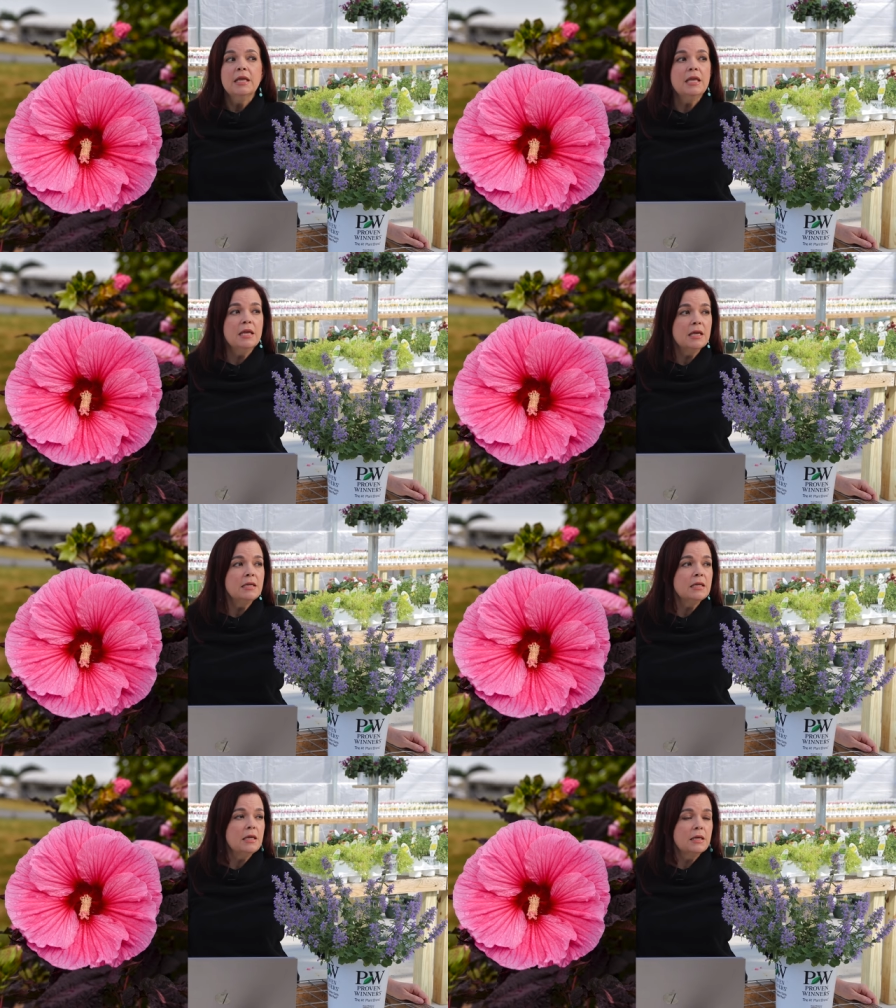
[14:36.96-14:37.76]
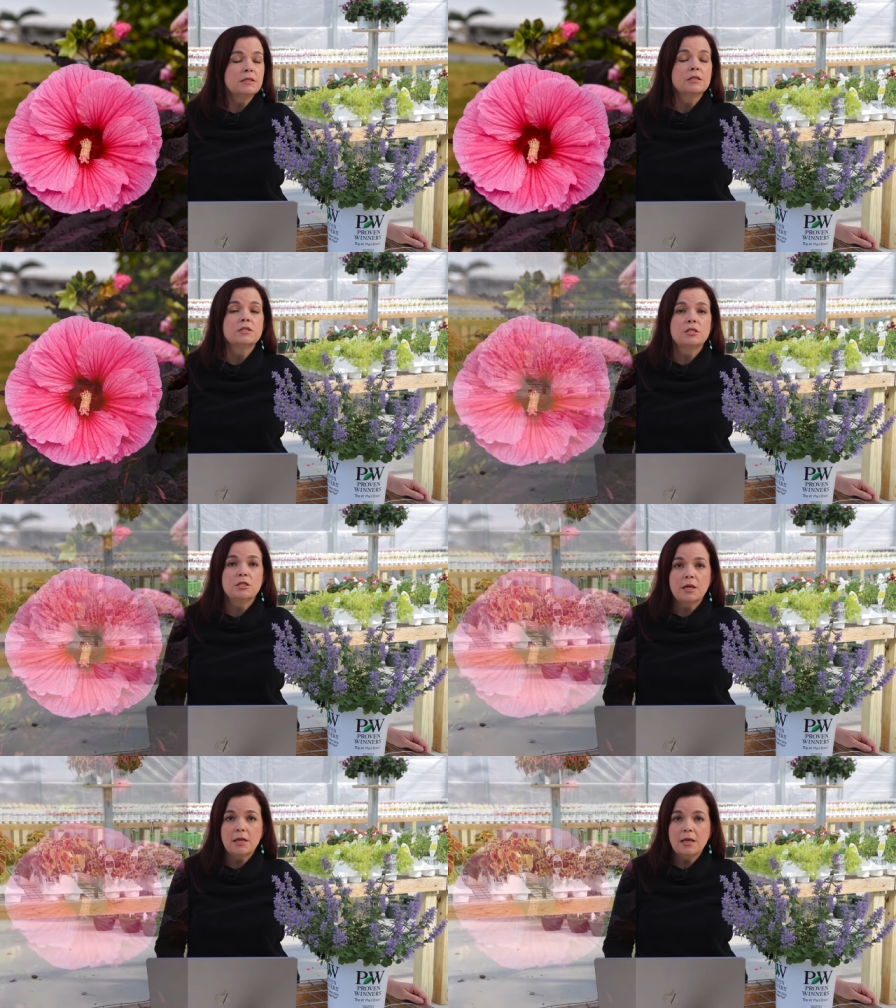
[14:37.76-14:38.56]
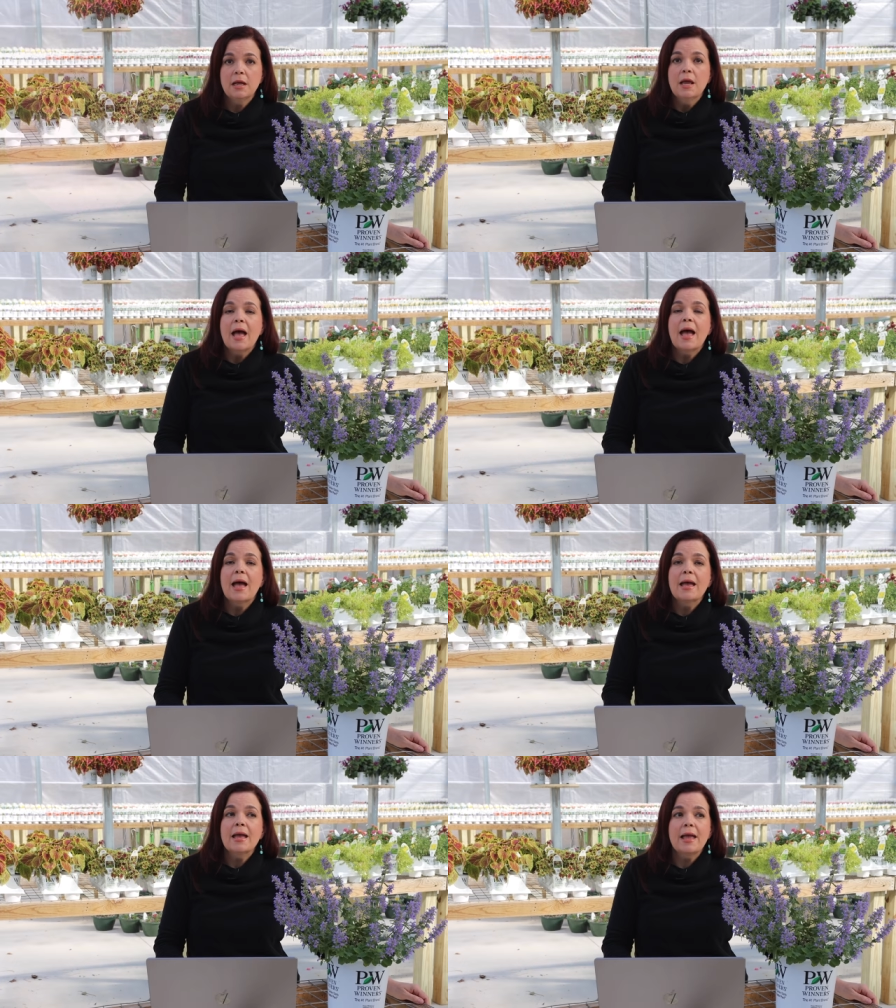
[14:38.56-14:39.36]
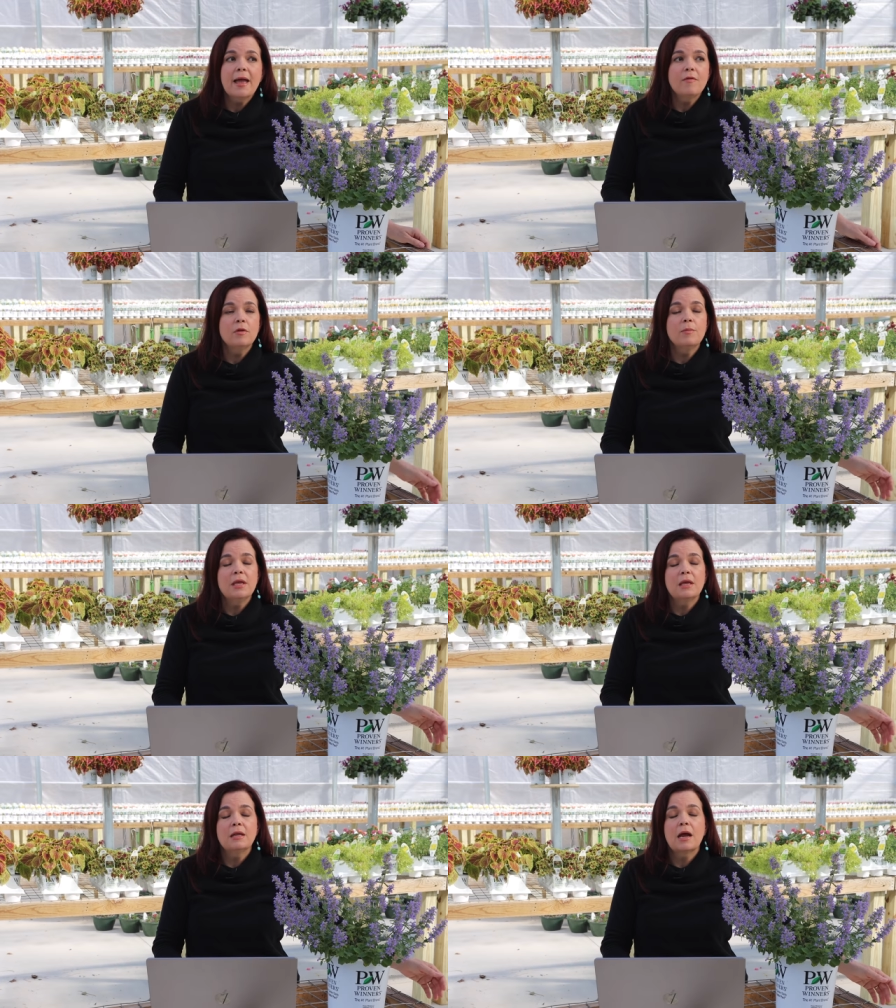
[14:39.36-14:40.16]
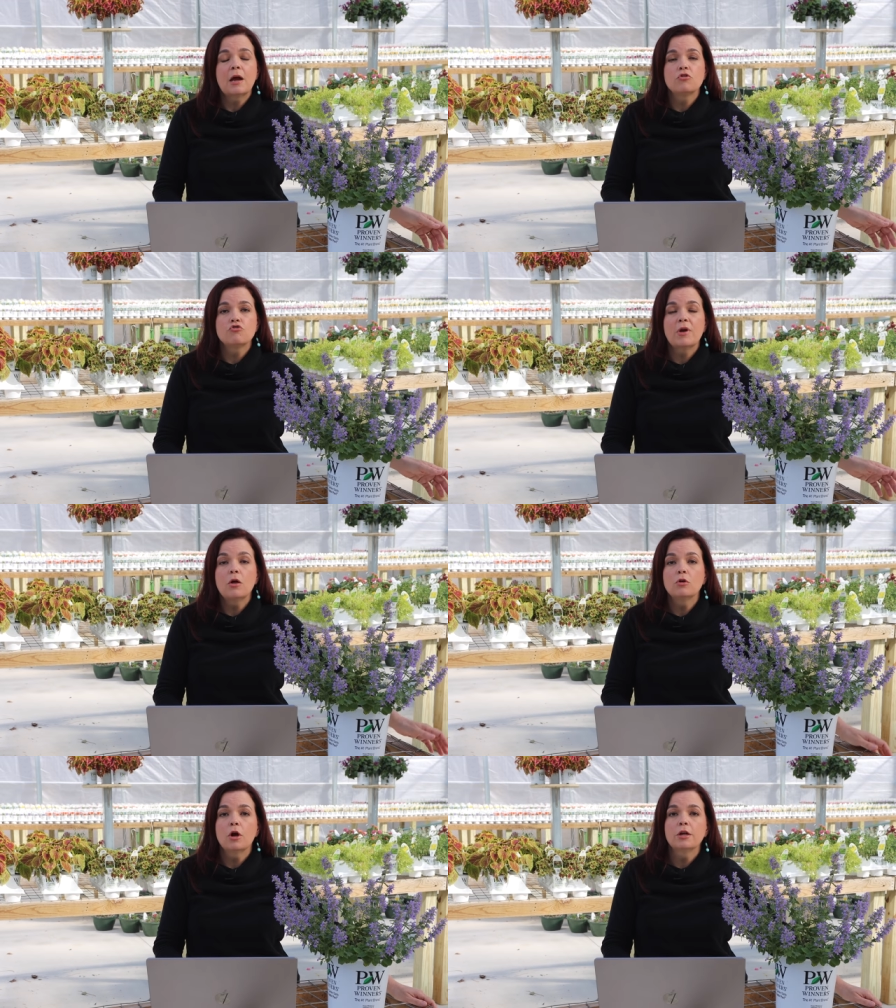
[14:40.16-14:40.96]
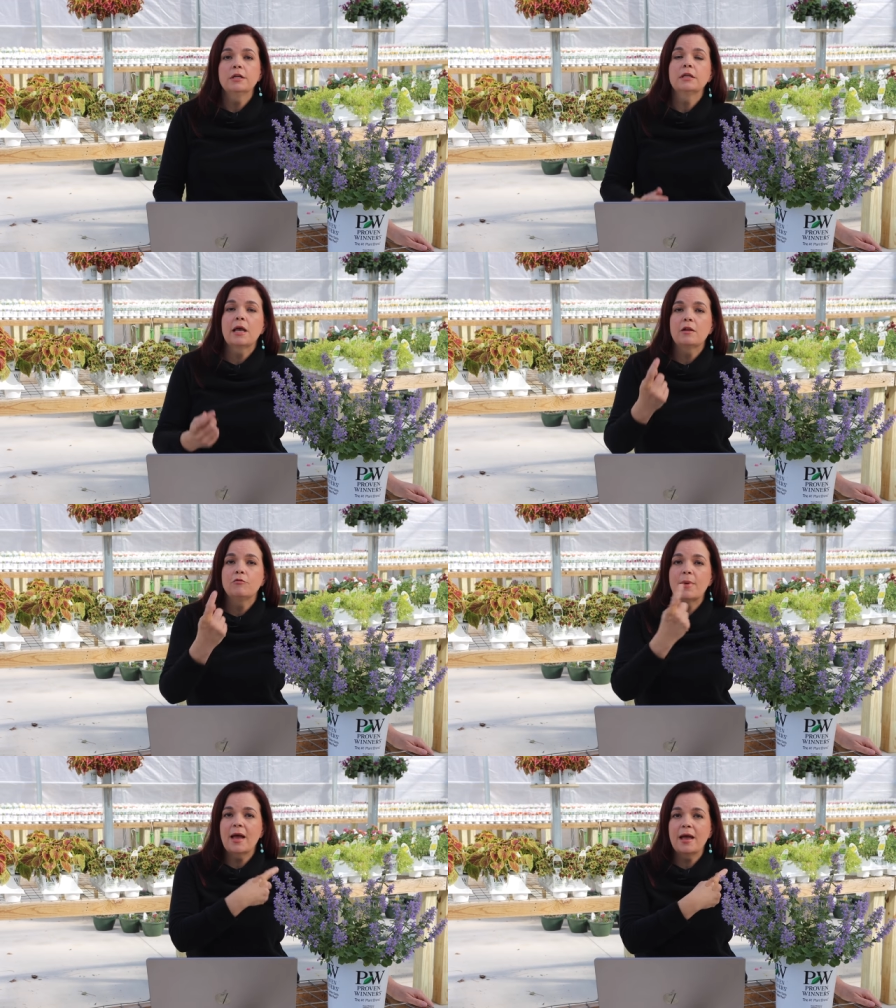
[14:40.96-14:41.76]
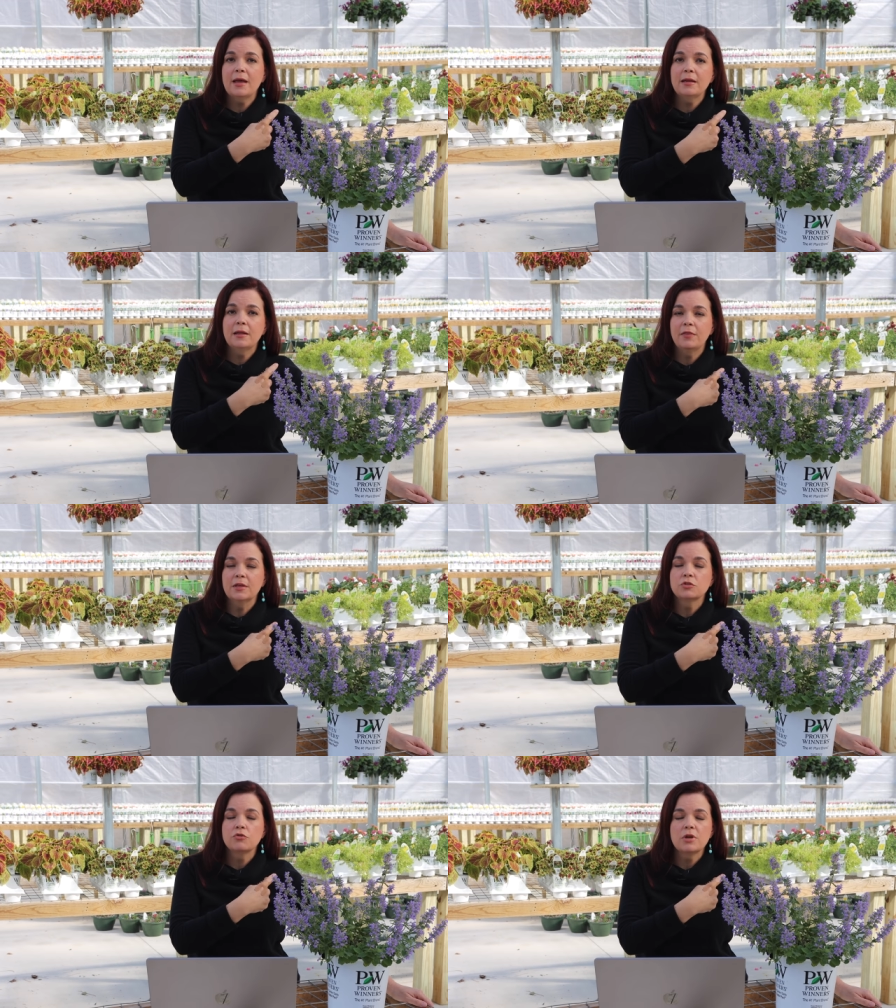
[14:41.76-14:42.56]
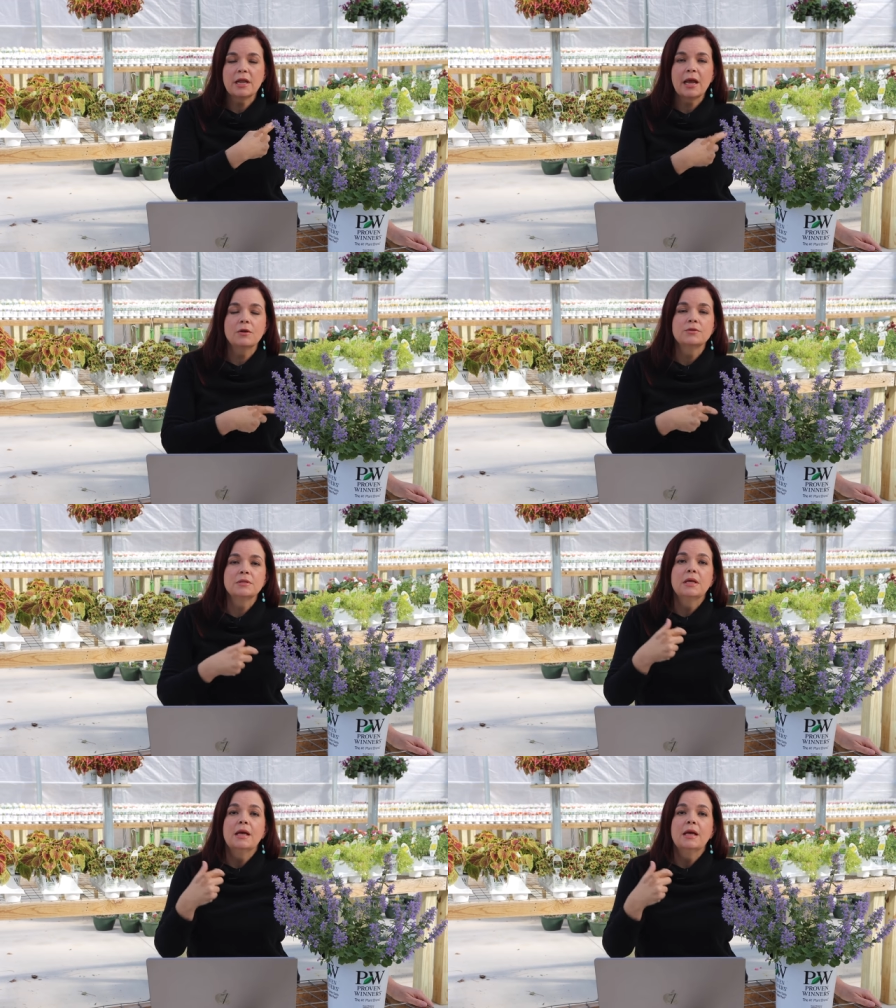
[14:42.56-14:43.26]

It is stunning. I have them in our trial garden, kind of behind this greenhouse.